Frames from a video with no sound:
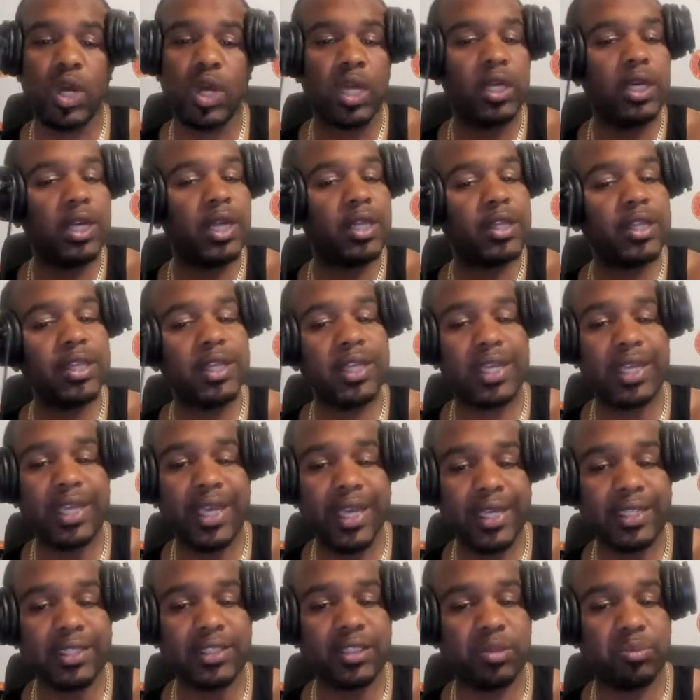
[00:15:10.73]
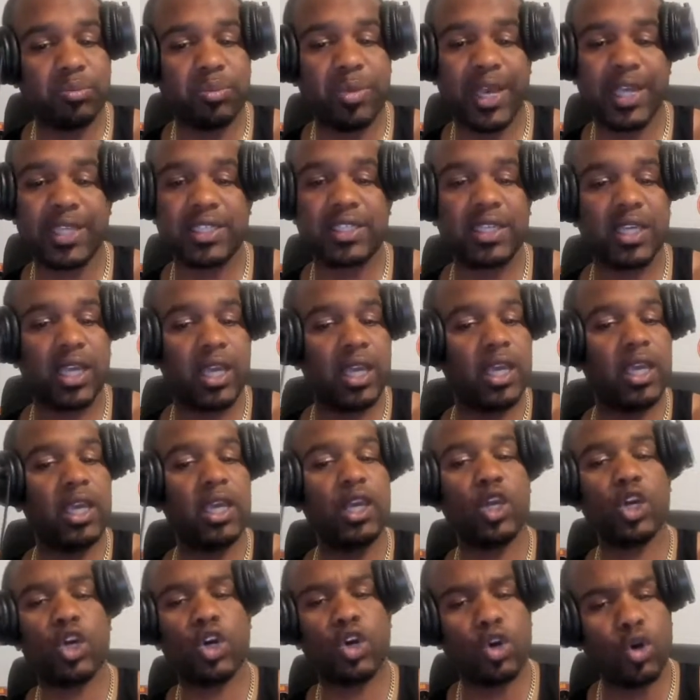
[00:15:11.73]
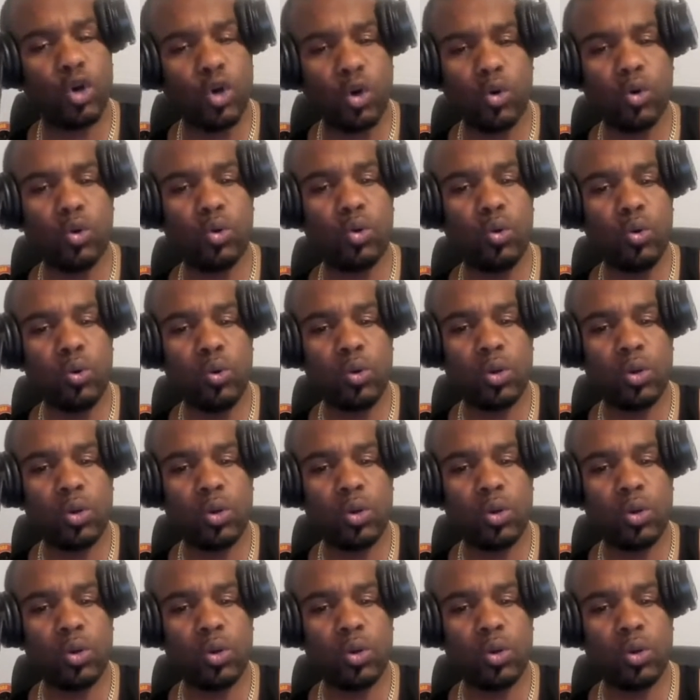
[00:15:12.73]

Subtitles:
Nothing against the Mexican. He cool.